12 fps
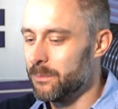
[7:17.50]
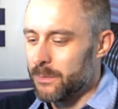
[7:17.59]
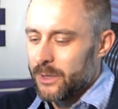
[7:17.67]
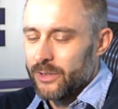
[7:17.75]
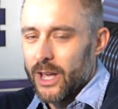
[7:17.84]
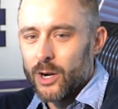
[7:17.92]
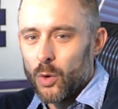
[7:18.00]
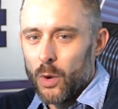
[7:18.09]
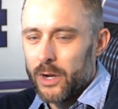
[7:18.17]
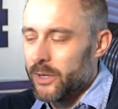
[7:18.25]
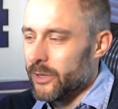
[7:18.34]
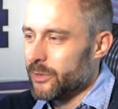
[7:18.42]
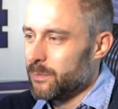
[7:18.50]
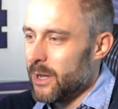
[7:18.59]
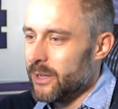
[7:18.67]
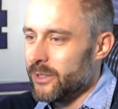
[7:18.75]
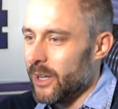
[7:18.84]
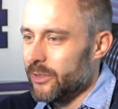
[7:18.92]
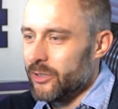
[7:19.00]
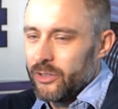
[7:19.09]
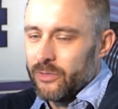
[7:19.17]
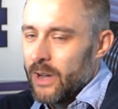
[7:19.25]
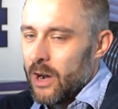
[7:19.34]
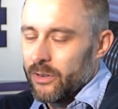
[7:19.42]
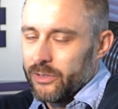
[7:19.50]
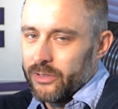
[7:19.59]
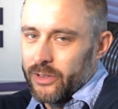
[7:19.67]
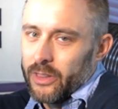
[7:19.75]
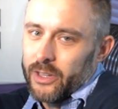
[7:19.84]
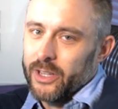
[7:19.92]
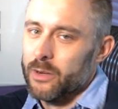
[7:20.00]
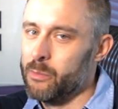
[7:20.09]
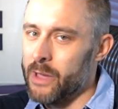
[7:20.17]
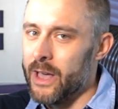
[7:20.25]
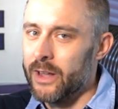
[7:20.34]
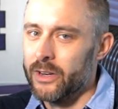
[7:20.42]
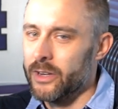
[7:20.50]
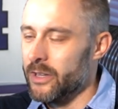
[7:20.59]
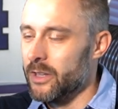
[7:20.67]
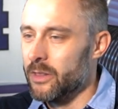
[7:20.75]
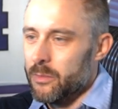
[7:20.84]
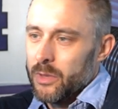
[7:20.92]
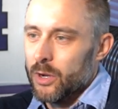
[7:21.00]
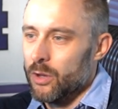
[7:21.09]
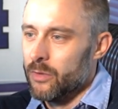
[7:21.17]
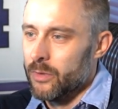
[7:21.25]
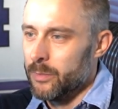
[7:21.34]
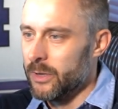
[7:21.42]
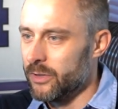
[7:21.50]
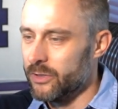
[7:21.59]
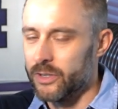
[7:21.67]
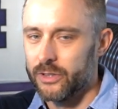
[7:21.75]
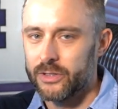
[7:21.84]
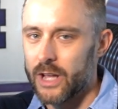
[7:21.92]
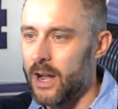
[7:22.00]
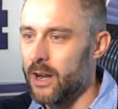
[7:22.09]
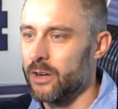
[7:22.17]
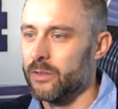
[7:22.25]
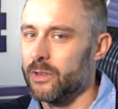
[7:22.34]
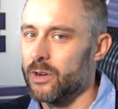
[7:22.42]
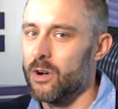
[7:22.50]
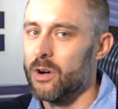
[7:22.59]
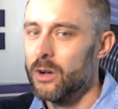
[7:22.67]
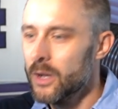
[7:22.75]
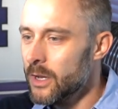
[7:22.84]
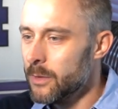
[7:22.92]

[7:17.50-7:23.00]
Because I don't want you to spend dozens of hours of something and abandon it in the middle of it because you're just tired of it all.